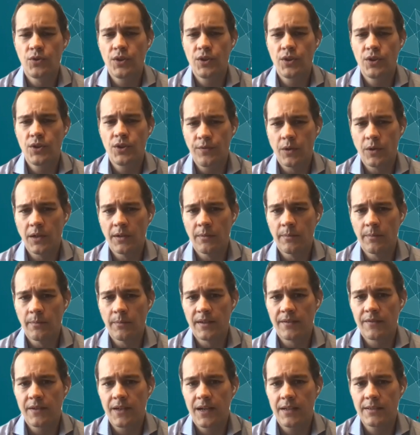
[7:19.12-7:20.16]
So just for a
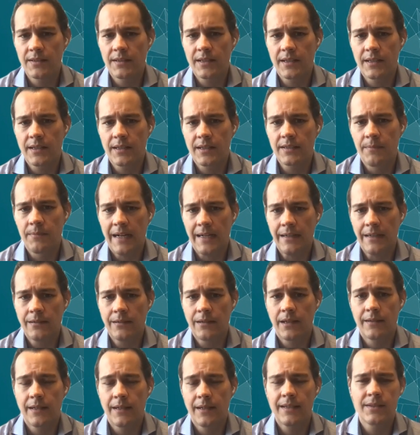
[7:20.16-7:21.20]
little bit of context and
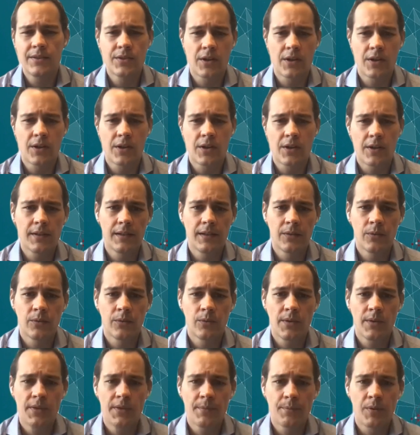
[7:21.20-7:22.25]
background, I started
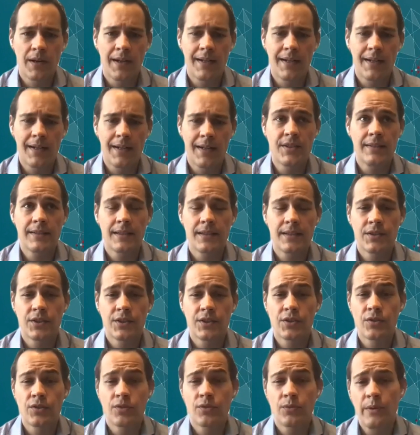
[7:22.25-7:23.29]
with the
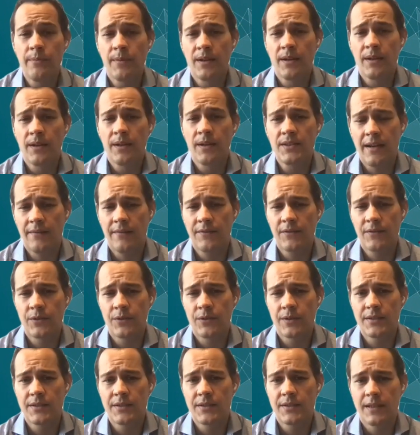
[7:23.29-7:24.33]
project just 3 months
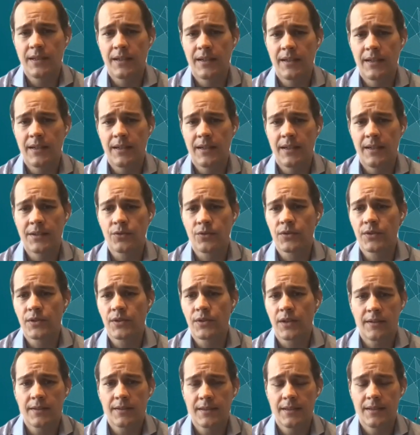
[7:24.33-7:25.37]
after its
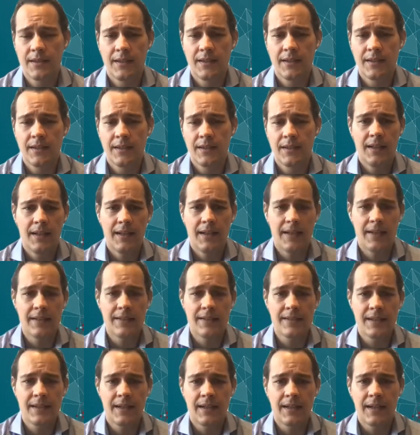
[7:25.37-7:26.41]
initial start.
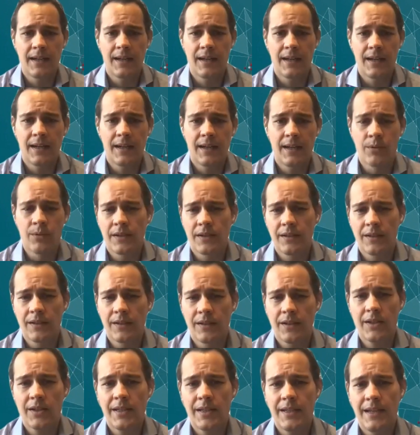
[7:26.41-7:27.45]
And I was
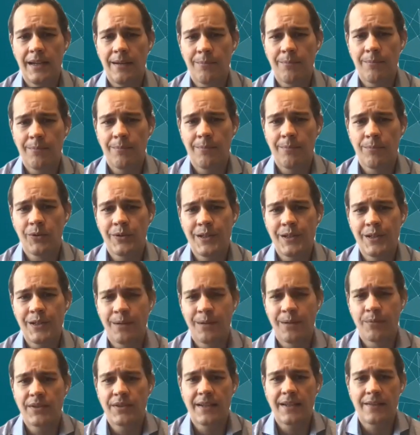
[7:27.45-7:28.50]
a lucky
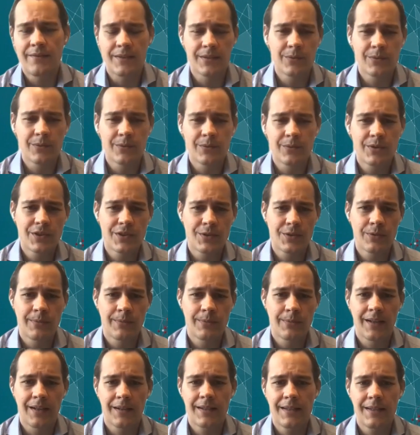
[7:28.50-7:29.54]
employee number 7, which is
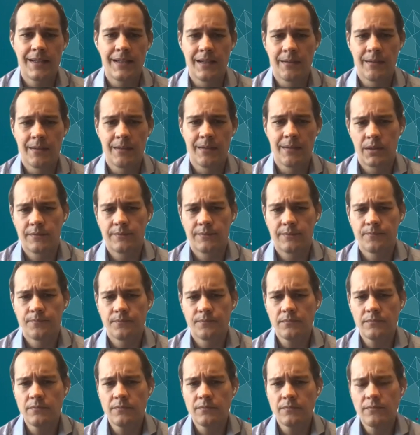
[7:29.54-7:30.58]
also my lucky number.